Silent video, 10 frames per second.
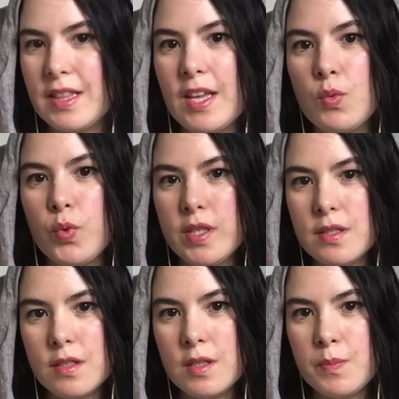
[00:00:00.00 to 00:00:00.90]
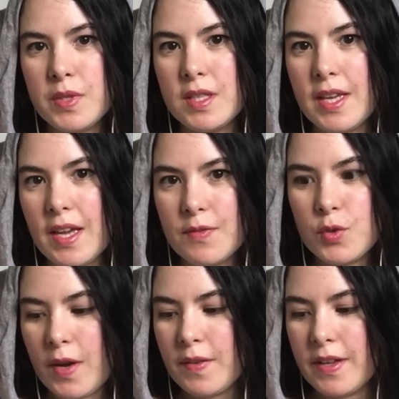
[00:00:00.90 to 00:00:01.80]
they whistle, but they have
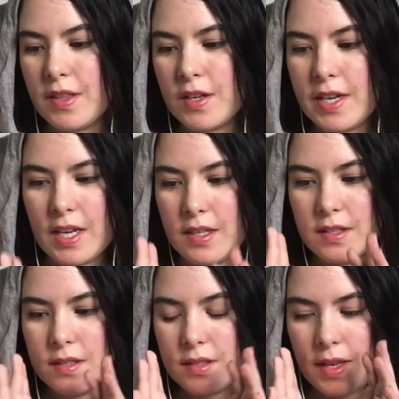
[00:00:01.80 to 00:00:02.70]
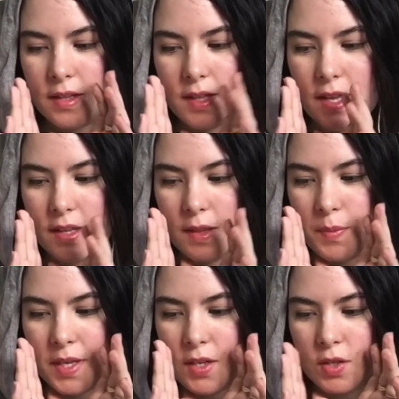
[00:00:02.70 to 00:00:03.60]
to have like their hands, and they,
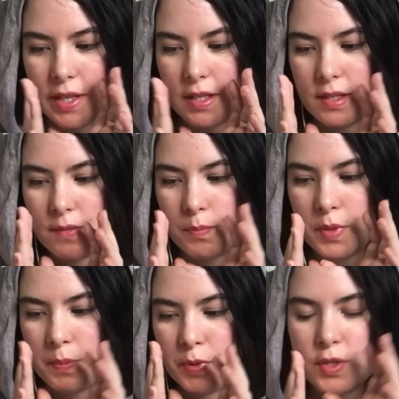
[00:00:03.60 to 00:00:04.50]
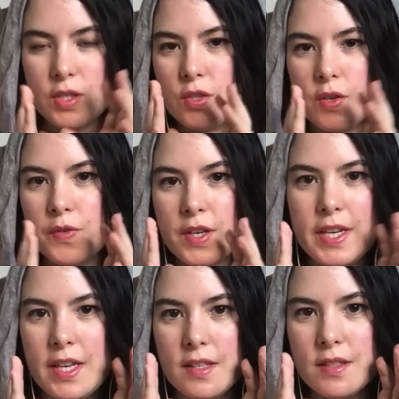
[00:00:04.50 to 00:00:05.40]
depending on like the position of their
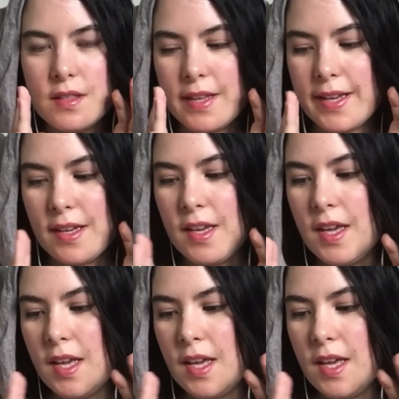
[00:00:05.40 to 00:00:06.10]
hands, like